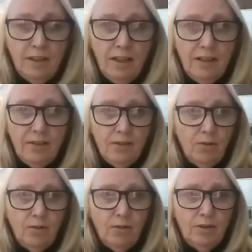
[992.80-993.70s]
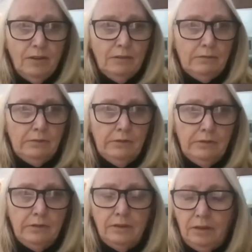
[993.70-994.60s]
And I thought,
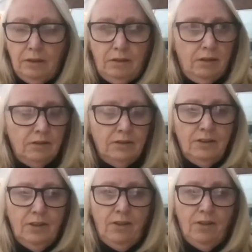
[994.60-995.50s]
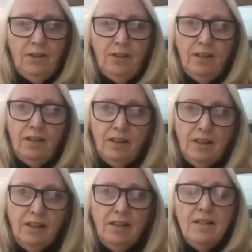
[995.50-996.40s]
oh, God, you know.
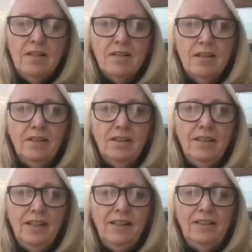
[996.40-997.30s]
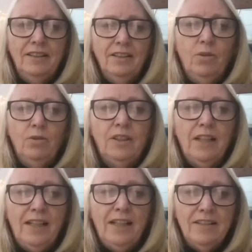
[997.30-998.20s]
Suddenly, a little old
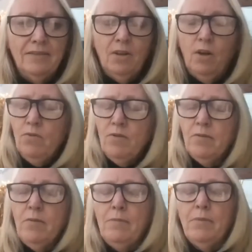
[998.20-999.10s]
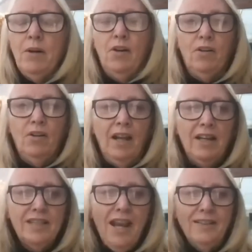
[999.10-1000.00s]
lady, always remember her.
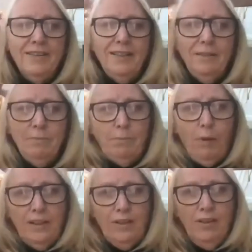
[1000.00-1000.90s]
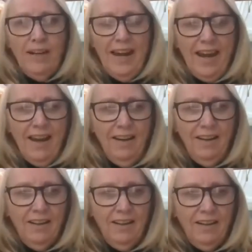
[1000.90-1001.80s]
She had a little bun in her hair,
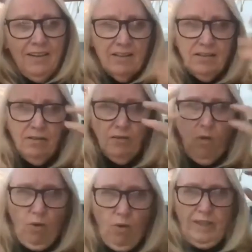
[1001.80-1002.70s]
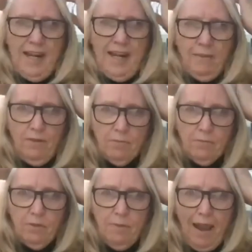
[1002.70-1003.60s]
sort of all the hair was put
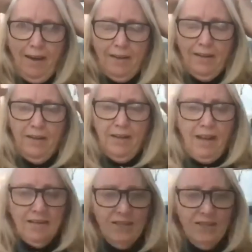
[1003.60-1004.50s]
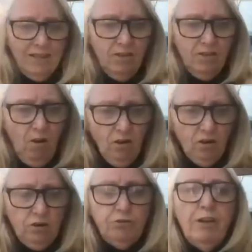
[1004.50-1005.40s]
back, and she had a long,
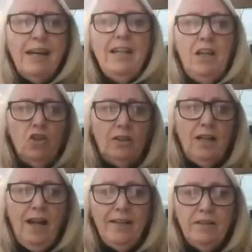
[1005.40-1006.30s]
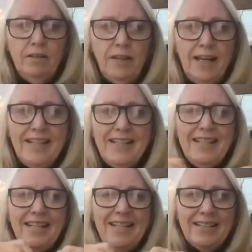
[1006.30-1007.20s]
grayish kind of
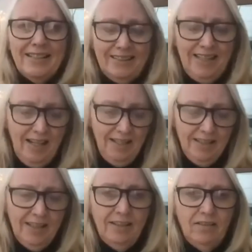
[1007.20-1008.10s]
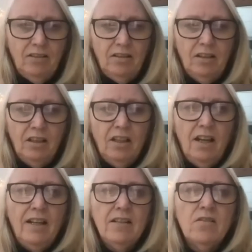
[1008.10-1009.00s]
knitted cardigan on,
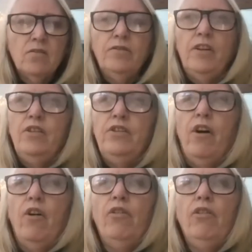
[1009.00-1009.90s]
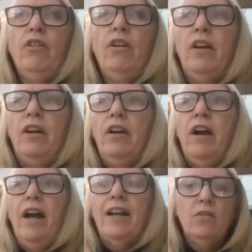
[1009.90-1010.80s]
and sort of a long,
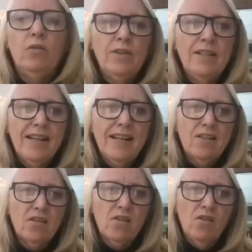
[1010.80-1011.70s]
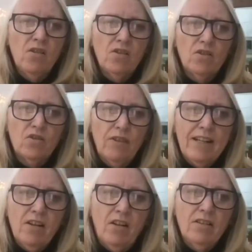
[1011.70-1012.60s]
I can only say skirt or
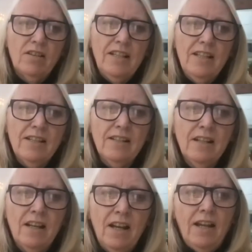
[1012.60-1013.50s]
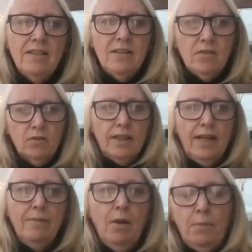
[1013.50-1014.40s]
dress underneath it. And she sort of
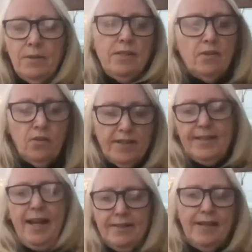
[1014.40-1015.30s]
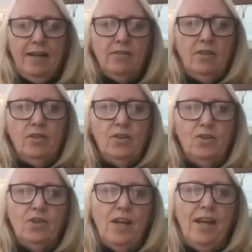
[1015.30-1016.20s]
came up and she sort of sat down on her
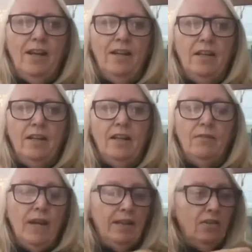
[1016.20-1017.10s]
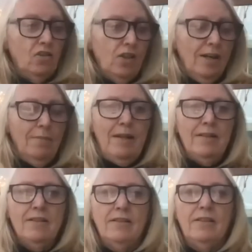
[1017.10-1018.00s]
chair. And we had a
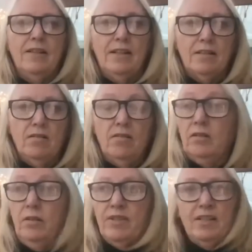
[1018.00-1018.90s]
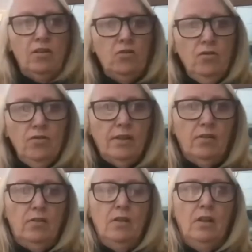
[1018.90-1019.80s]
chairman sitting next to her that was introducing
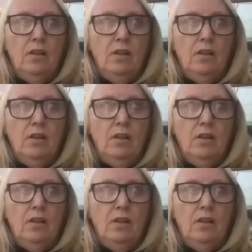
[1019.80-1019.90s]
her.